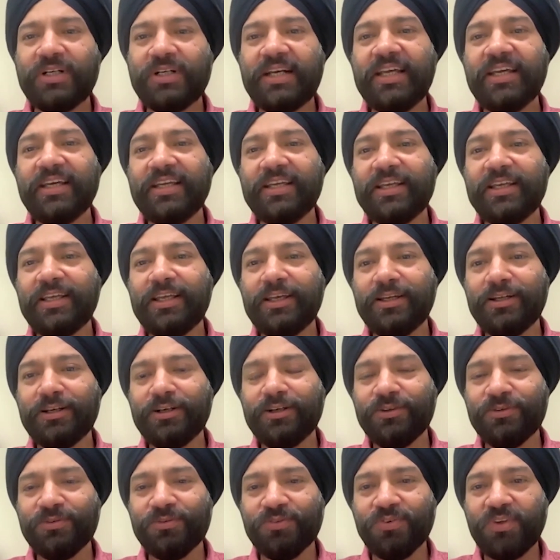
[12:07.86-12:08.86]
take
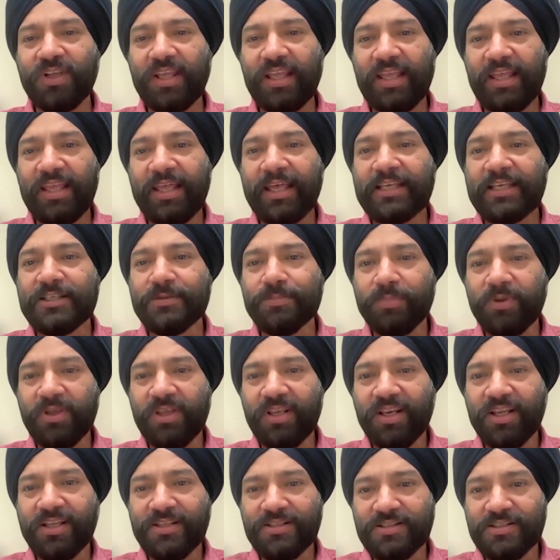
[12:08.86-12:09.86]
care of
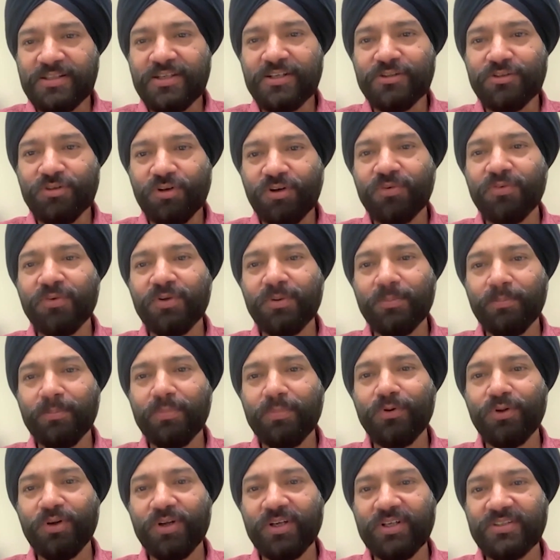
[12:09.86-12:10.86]
experiences of
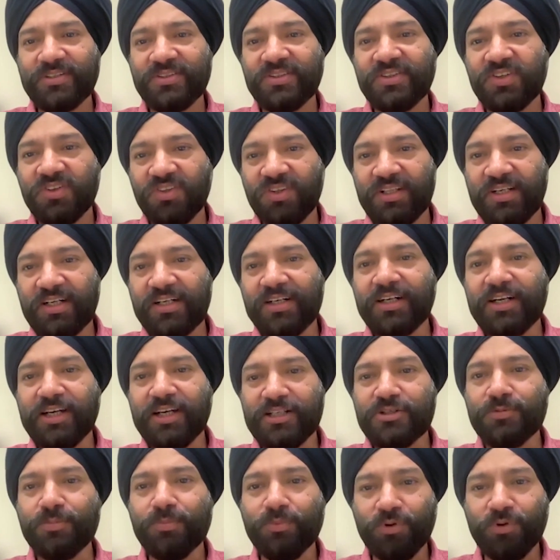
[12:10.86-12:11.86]
employees, the
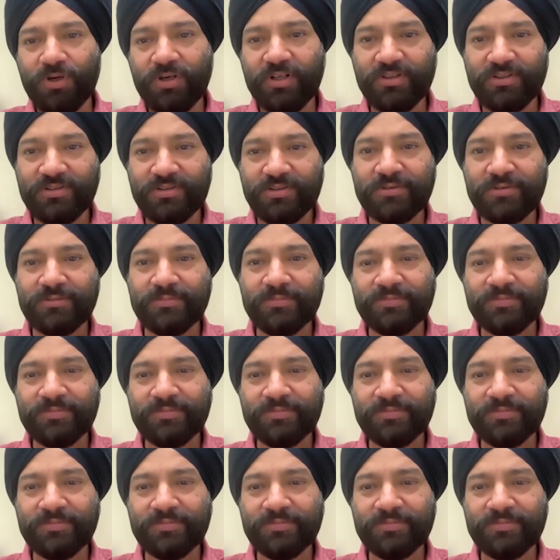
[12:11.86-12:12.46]
touch points.